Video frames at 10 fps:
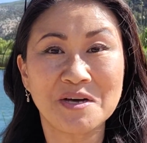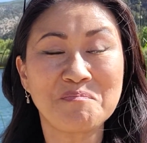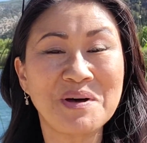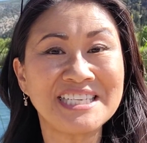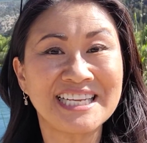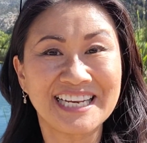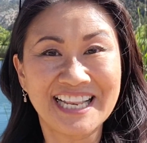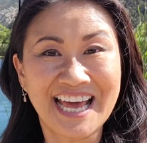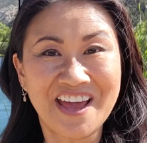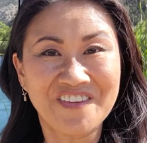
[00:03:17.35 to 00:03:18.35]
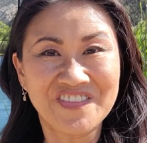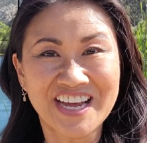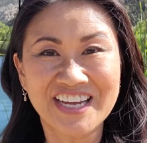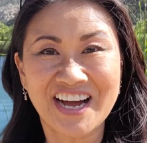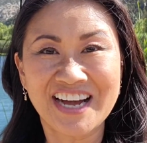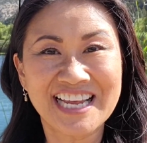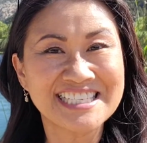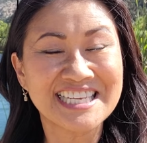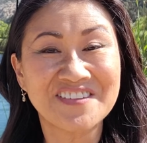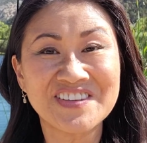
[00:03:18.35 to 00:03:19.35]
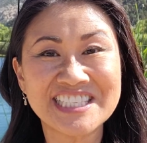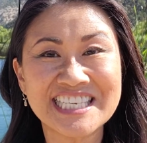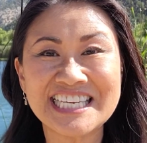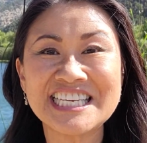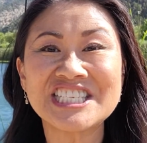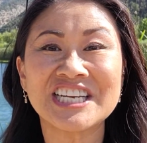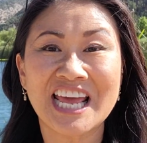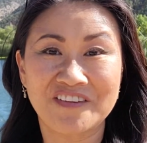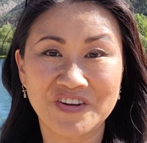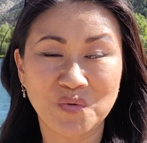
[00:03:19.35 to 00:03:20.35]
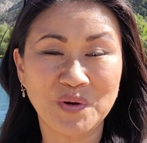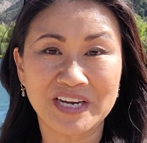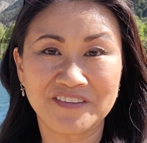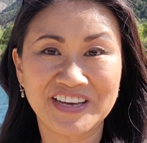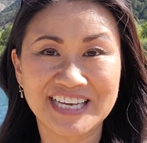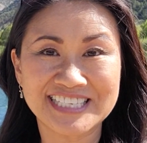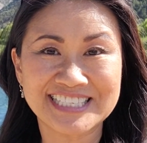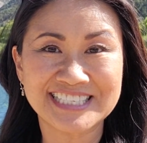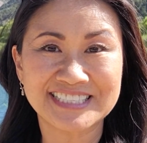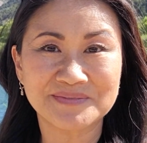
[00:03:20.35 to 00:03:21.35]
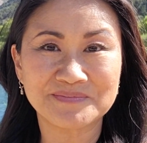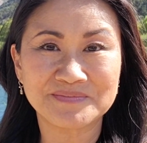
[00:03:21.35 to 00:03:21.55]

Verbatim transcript: abundant life that God has given to each and every one of us.